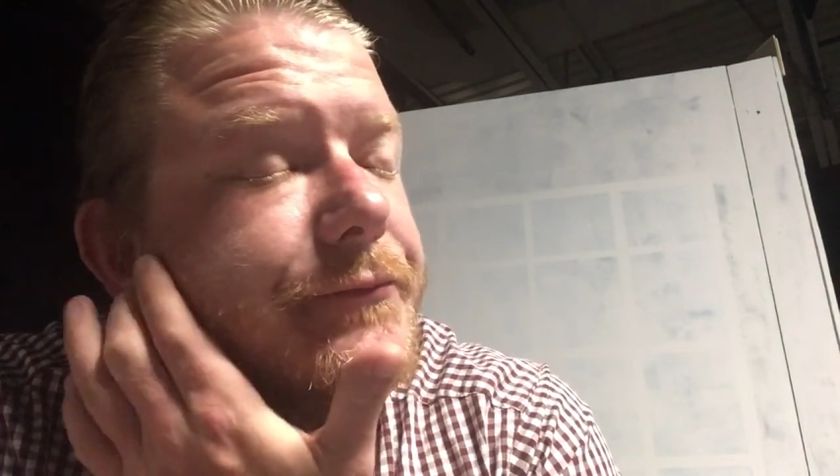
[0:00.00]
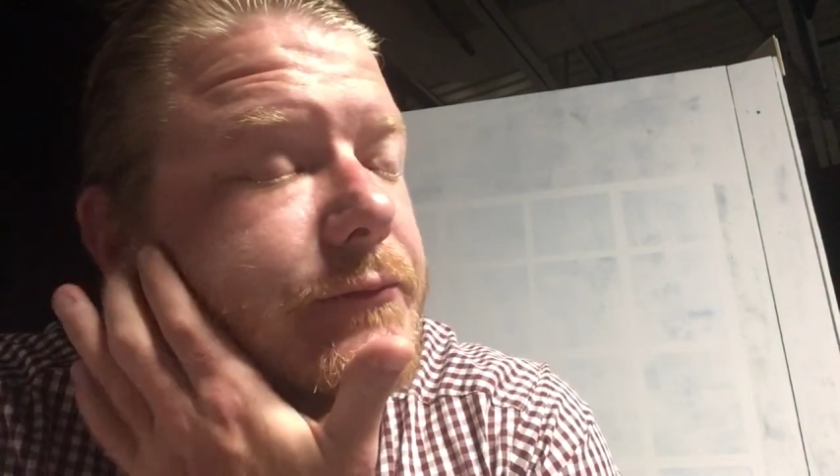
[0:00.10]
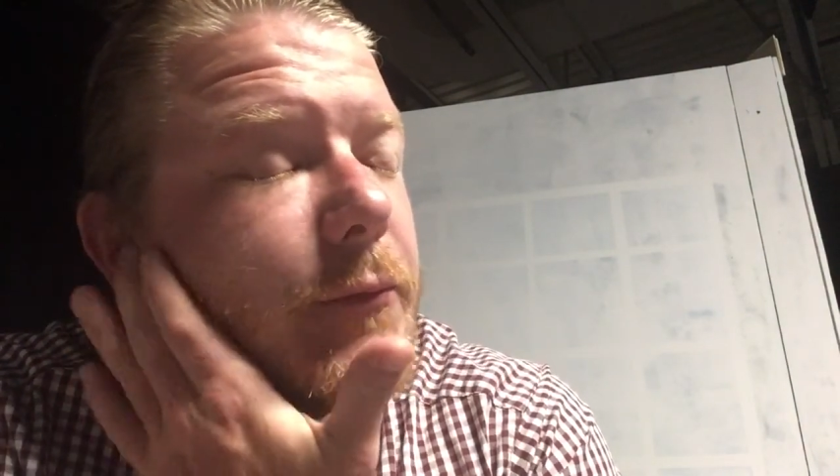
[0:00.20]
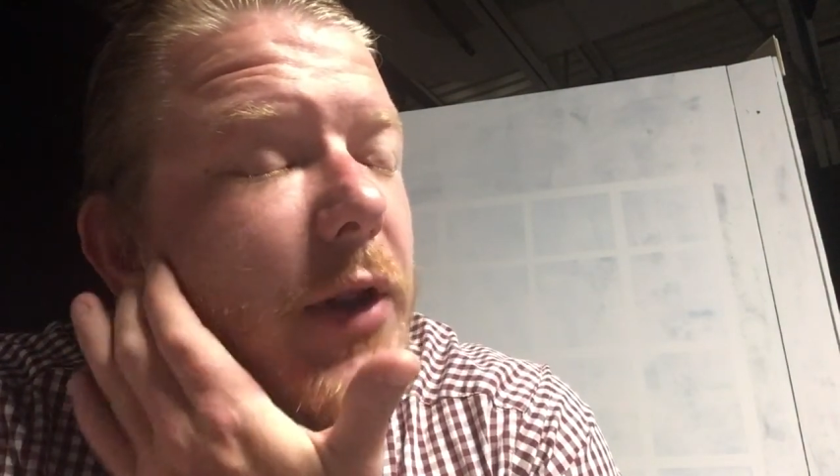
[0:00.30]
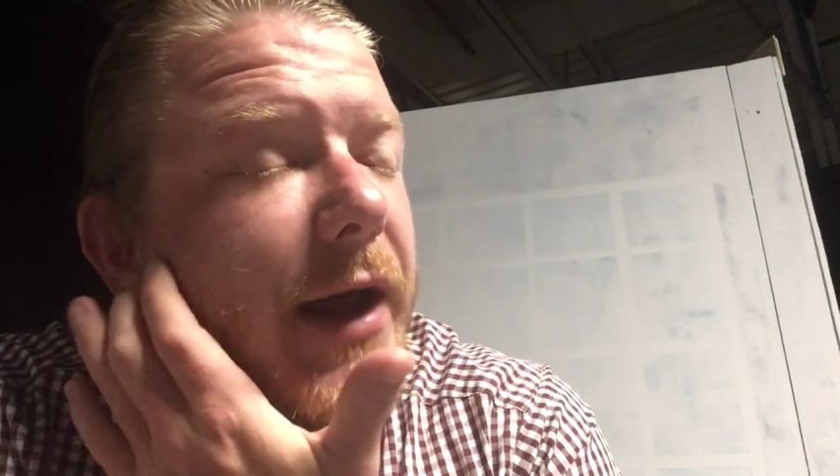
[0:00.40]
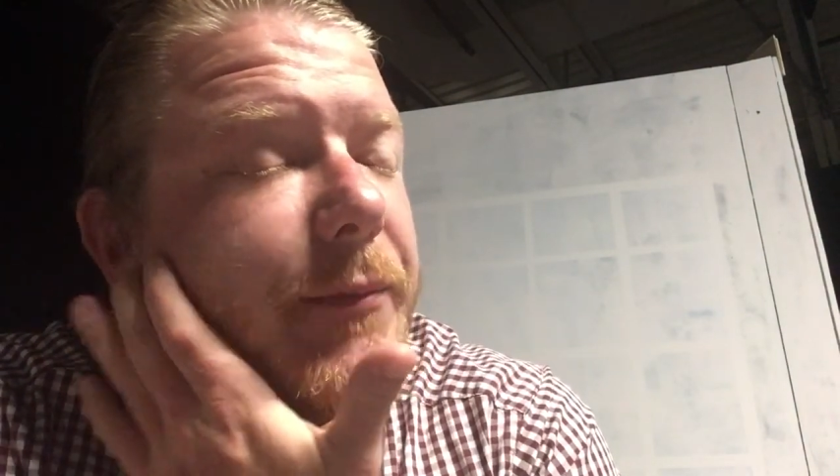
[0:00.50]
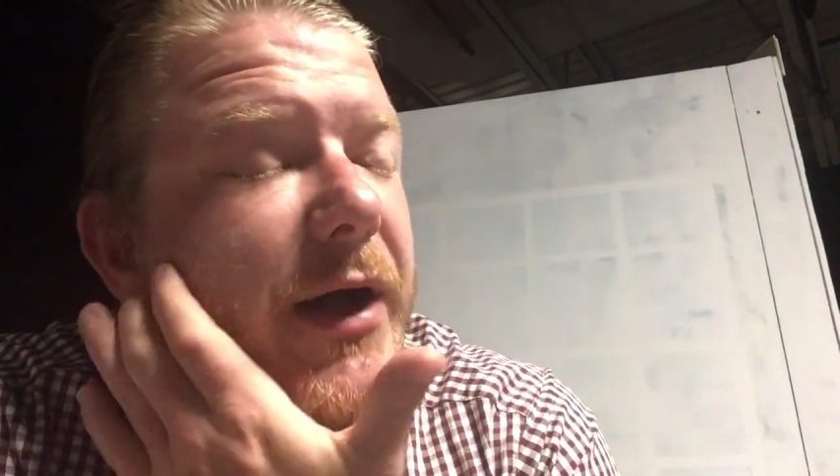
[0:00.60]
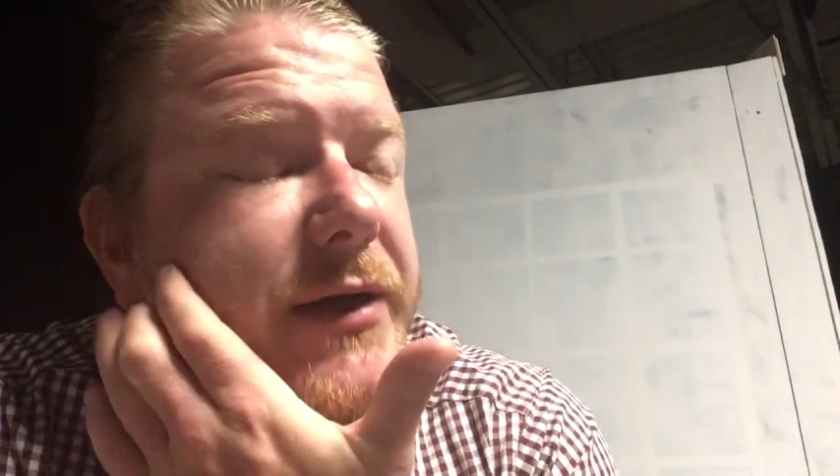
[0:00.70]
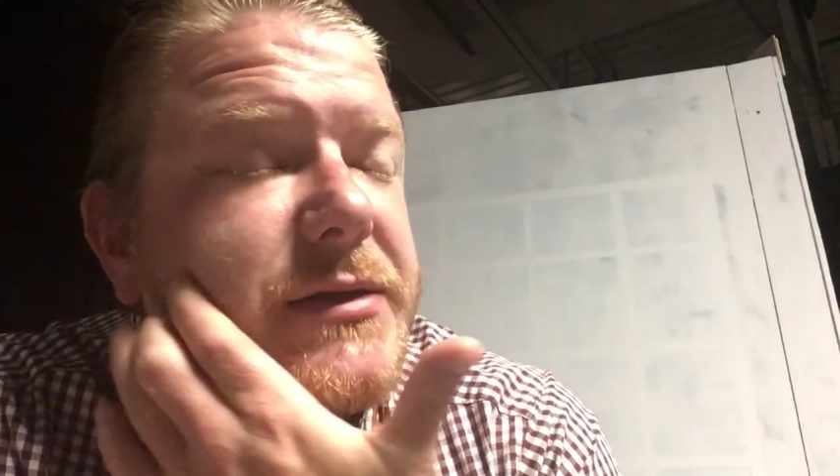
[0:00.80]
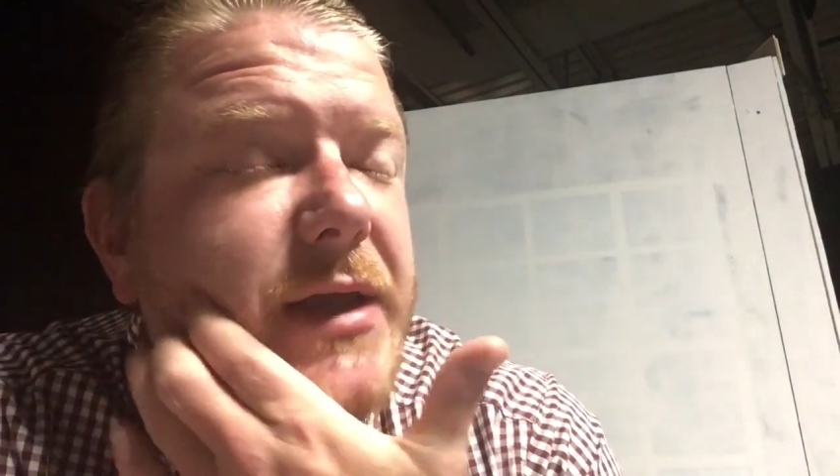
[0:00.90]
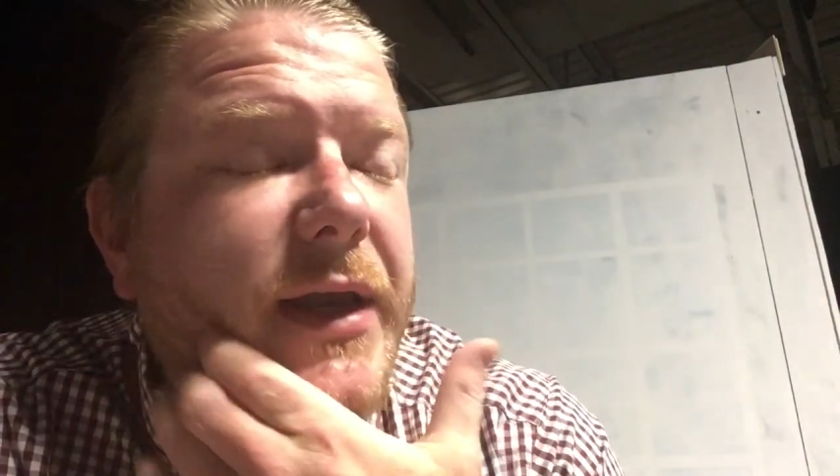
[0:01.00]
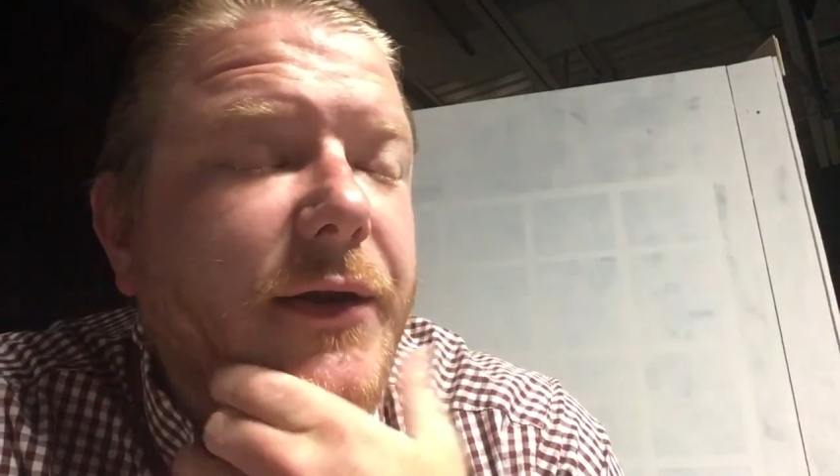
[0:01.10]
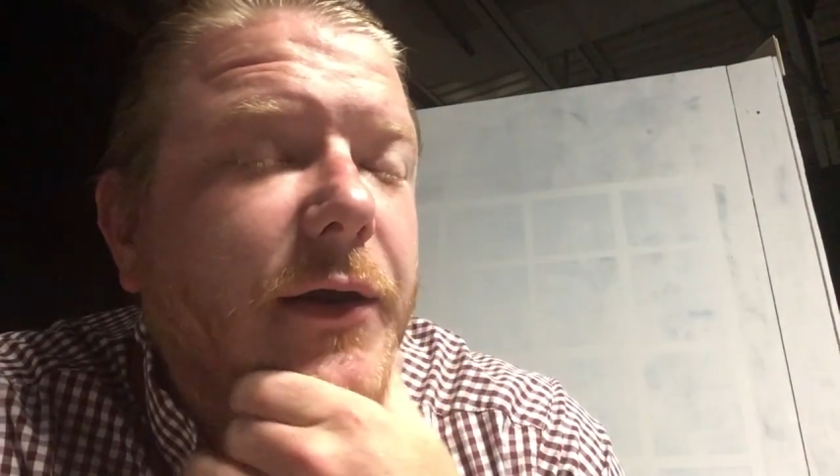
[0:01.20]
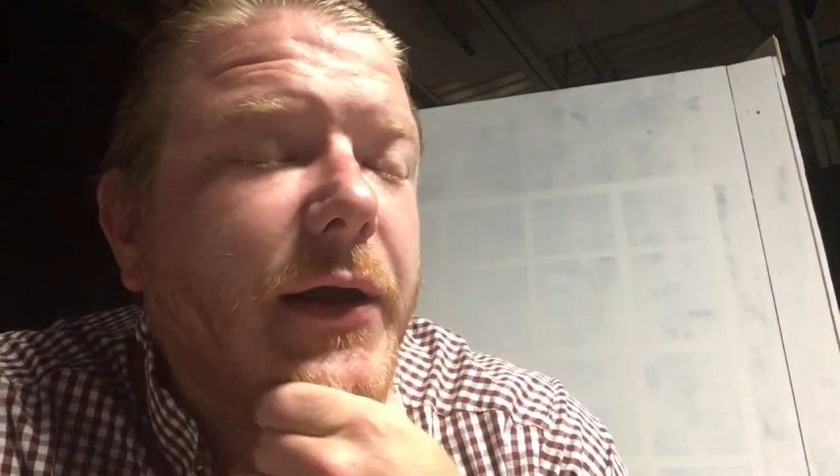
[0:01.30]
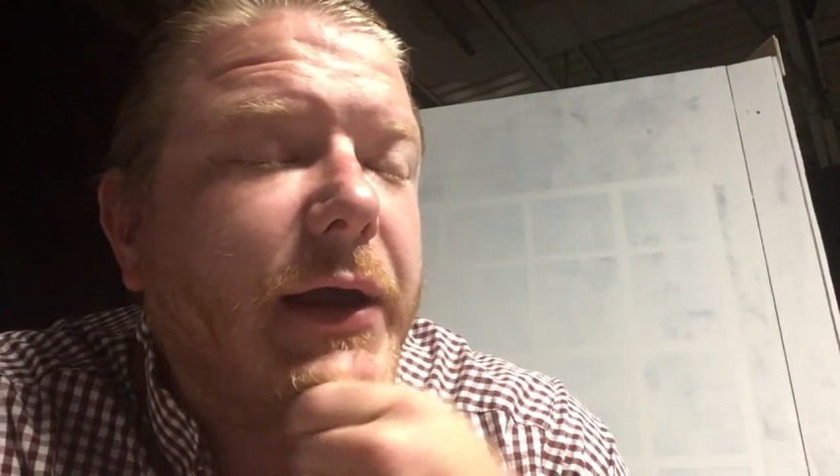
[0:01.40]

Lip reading: black box theater,